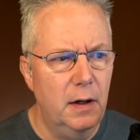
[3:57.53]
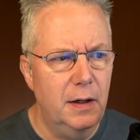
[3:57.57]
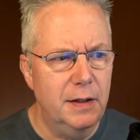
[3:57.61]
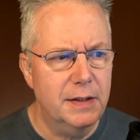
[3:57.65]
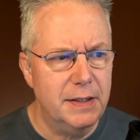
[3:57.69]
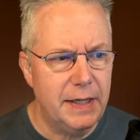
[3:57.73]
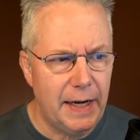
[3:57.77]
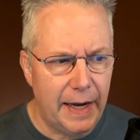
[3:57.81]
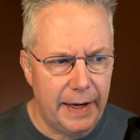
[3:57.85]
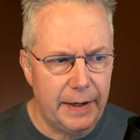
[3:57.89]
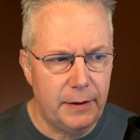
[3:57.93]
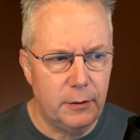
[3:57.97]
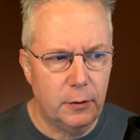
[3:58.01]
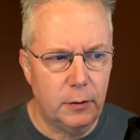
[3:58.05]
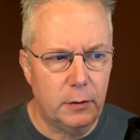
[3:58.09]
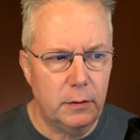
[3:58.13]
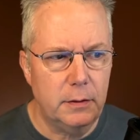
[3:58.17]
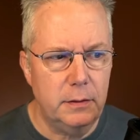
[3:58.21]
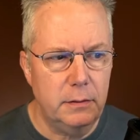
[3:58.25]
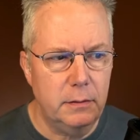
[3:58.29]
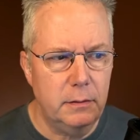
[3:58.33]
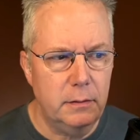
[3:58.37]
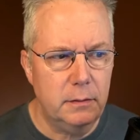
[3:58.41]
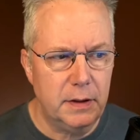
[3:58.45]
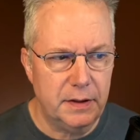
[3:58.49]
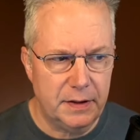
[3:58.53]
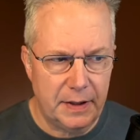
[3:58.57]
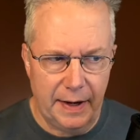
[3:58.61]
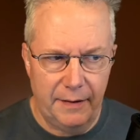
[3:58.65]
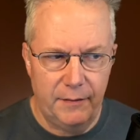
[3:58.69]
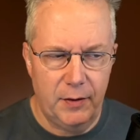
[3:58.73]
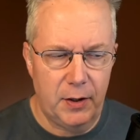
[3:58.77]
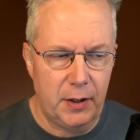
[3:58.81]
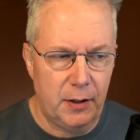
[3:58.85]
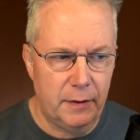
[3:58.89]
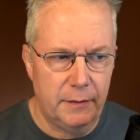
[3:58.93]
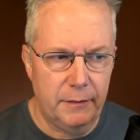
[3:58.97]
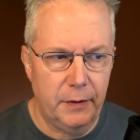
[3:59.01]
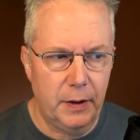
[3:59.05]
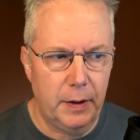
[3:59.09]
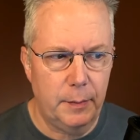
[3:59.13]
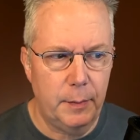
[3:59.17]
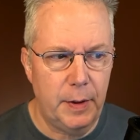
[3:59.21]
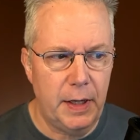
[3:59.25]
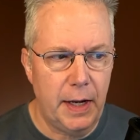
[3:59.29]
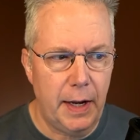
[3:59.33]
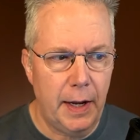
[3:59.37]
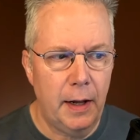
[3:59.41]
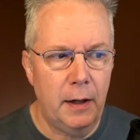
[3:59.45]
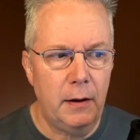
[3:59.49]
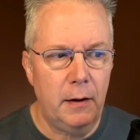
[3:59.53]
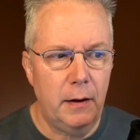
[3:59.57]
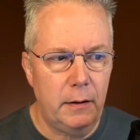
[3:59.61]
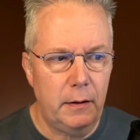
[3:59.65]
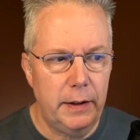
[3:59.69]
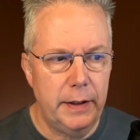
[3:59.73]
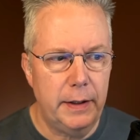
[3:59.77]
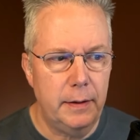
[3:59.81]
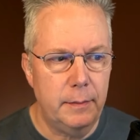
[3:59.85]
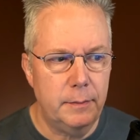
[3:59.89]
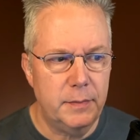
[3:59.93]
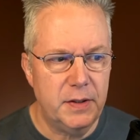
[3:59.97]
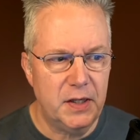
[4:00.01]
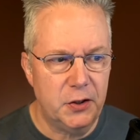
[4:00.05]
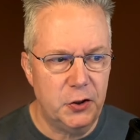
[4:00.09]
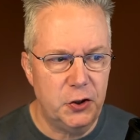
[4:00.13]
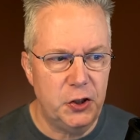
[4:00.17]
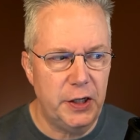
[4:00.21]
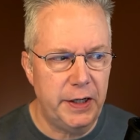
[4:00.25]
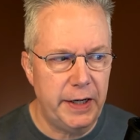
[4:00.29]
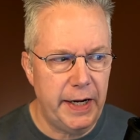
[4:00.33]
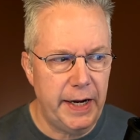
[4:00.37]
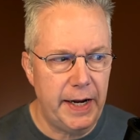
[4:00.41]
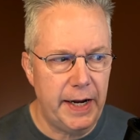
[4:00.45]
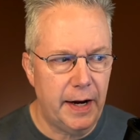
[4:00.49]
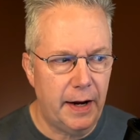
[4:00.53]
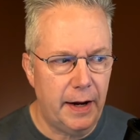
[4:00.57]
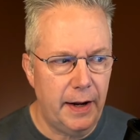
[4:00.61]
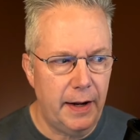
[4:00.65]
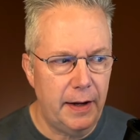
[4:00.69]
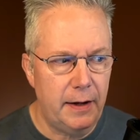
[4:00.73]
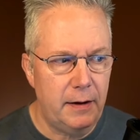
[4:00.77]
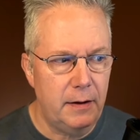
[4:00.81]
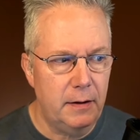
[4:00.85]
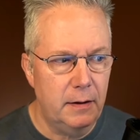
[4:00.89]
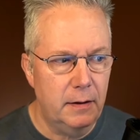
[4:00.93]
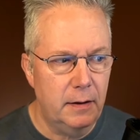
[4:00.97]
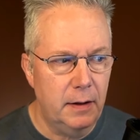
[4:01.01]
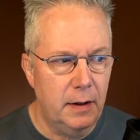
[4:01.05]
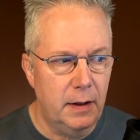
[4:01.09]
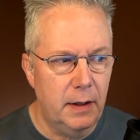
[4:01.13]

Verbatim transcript: Titled, because I have it here in front of me, LLMs and Gen AI.